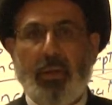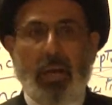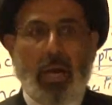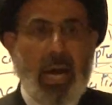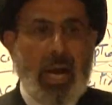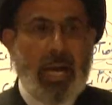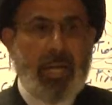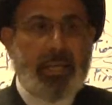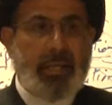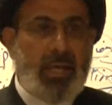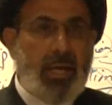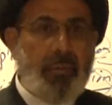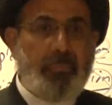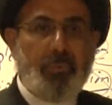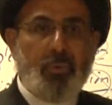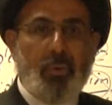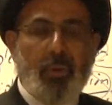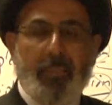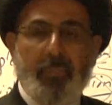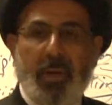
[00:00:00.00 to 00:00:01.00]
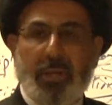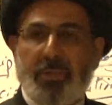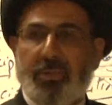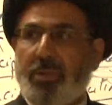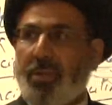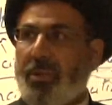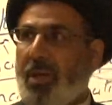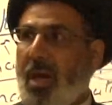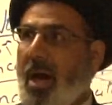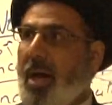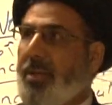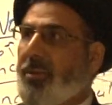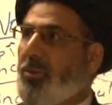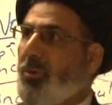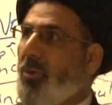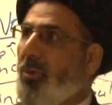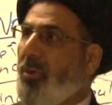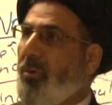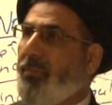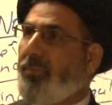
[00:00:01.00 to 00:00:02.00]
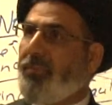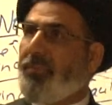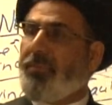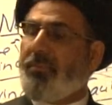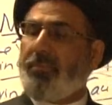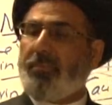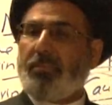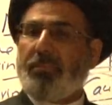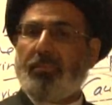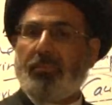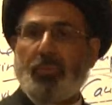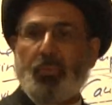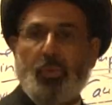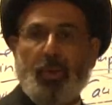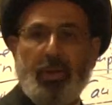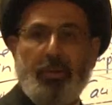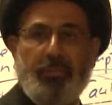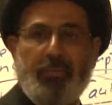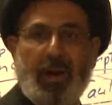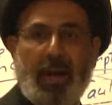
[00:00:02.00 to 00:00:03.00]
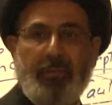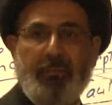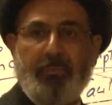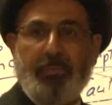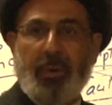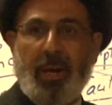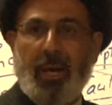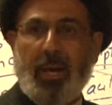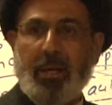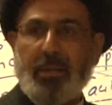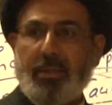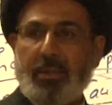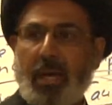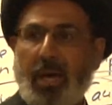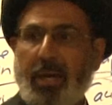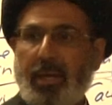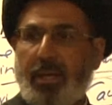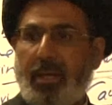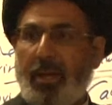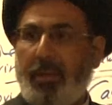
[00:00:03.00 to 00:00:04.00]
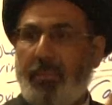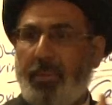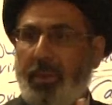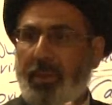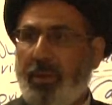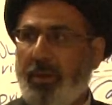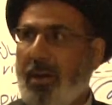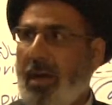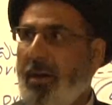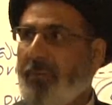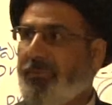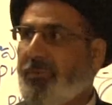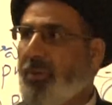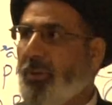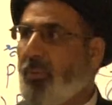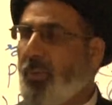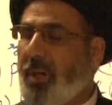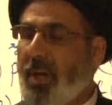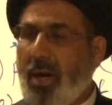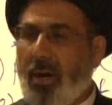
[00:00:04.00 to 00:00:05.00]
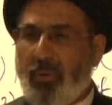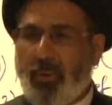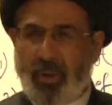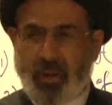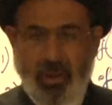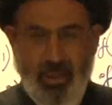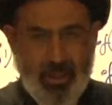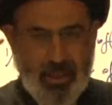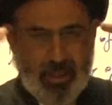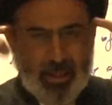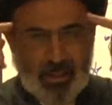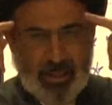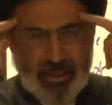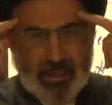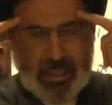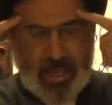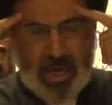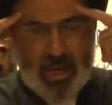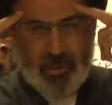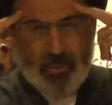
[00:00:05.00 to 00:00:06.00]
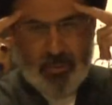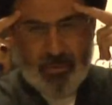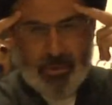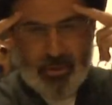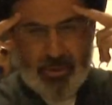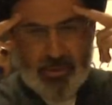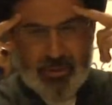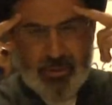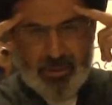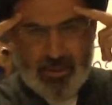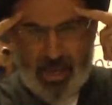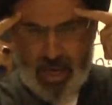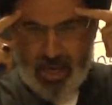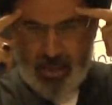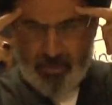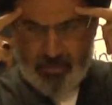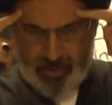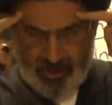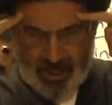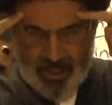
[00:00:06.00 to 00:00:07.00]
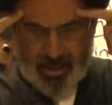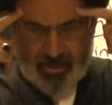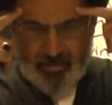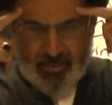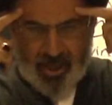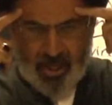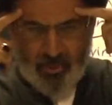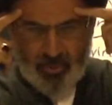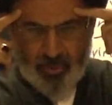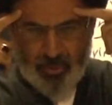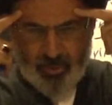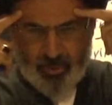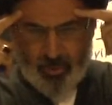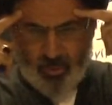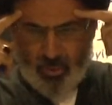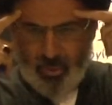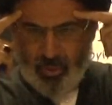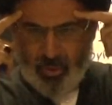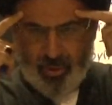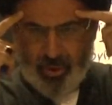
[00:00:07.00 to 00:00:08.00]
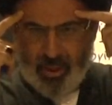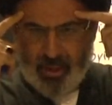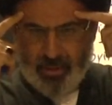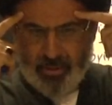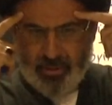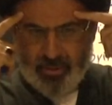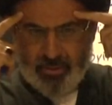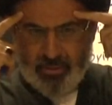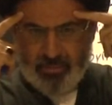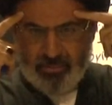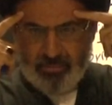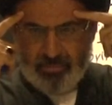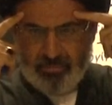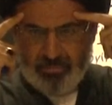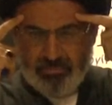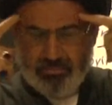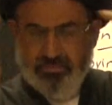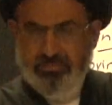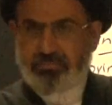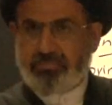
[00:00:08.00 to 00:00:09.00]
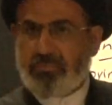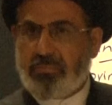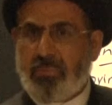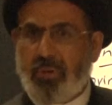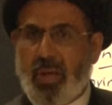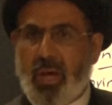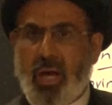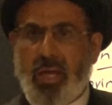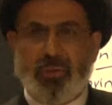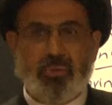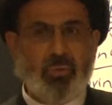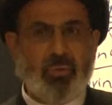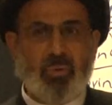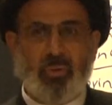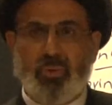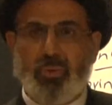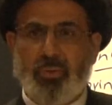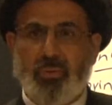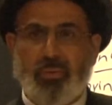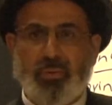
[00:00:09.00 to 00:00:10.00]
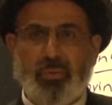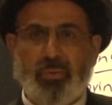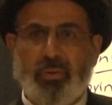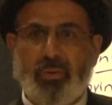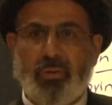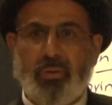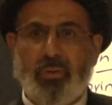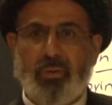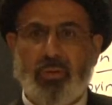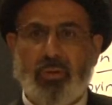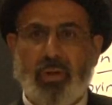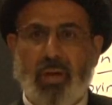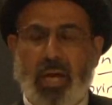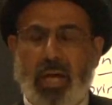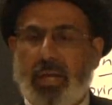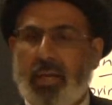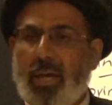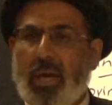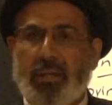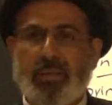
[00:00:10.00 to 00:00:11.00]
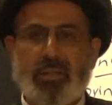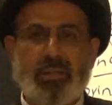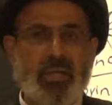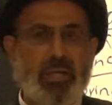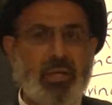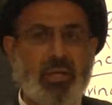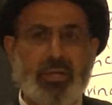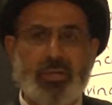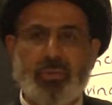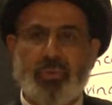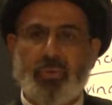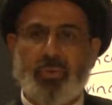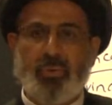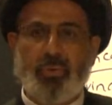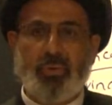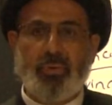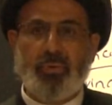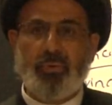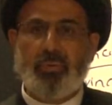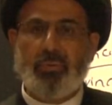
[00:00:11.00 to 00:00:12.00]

I came to the masjid, I drove 25 miles. I came here after 1 hour. Now, did I break my wudu or not? I don't know. I can't say yes or no.